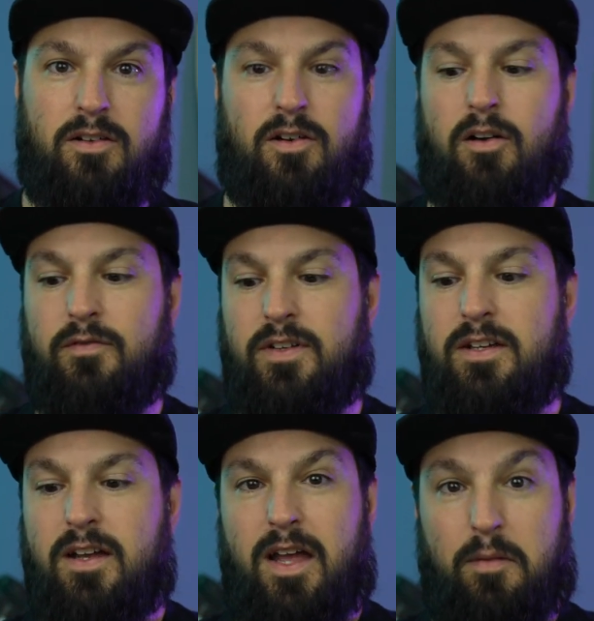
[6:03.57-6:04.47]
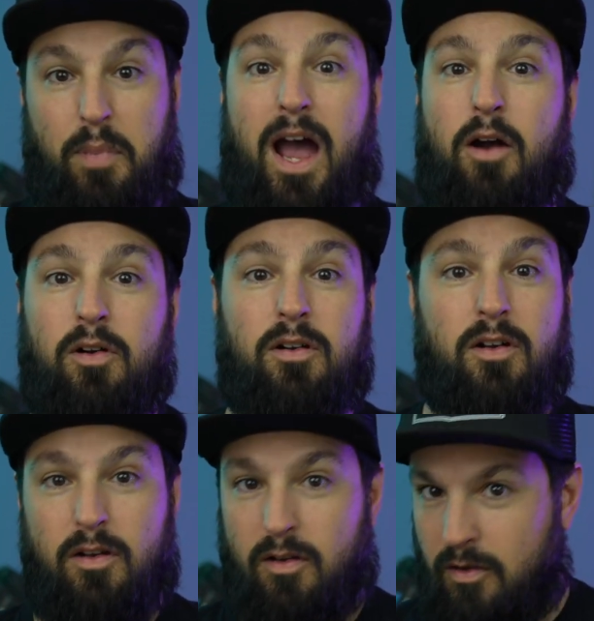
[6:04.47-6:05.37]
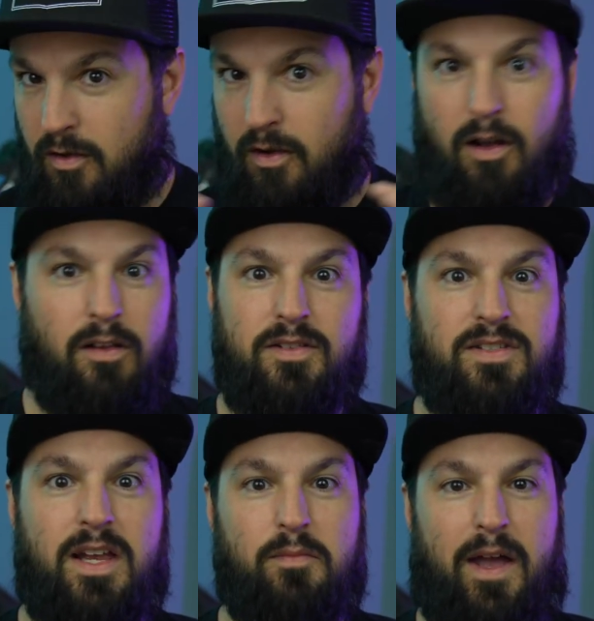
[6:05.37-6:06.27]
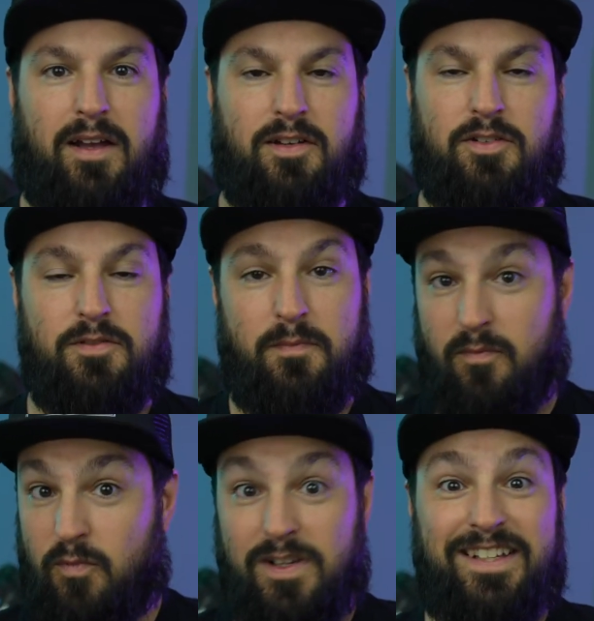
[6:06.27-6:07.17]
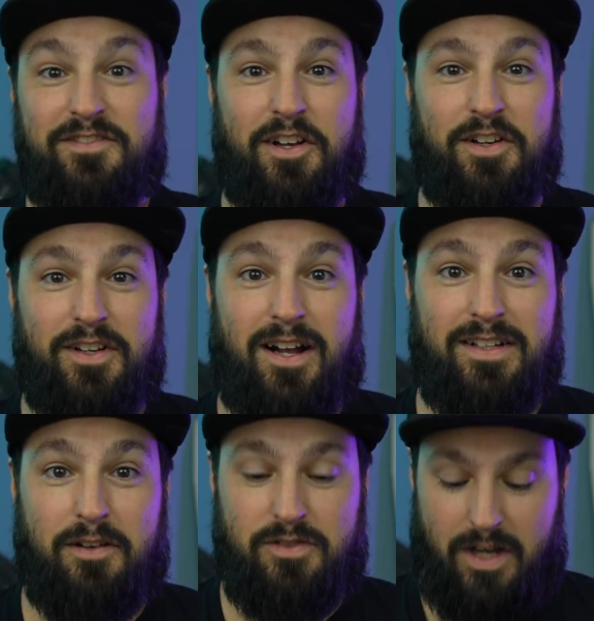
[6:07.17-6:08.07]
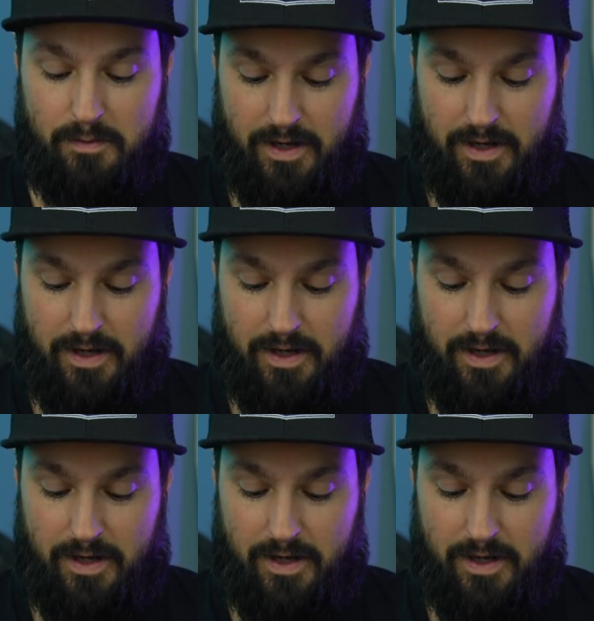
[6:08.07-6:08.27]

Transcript: carvy, and power all in the same package. Really have done a knocked out job